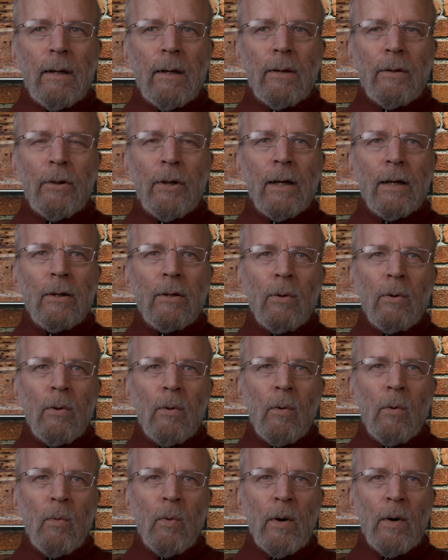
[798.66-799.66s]
Thank you
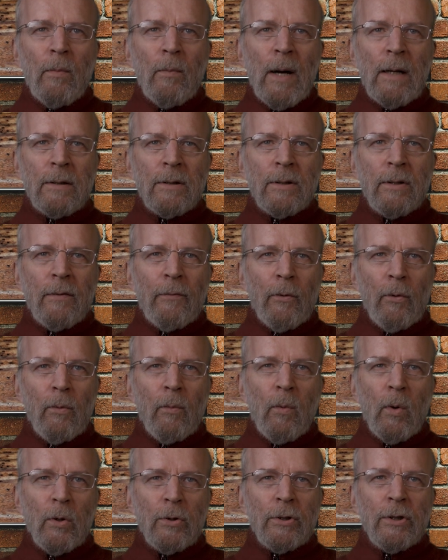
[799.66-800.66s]
very much for
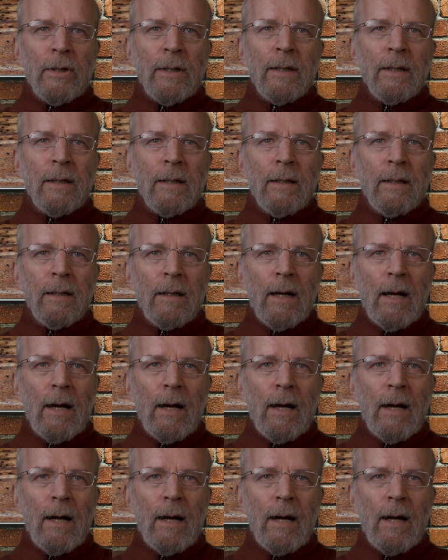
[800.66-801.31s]
watching.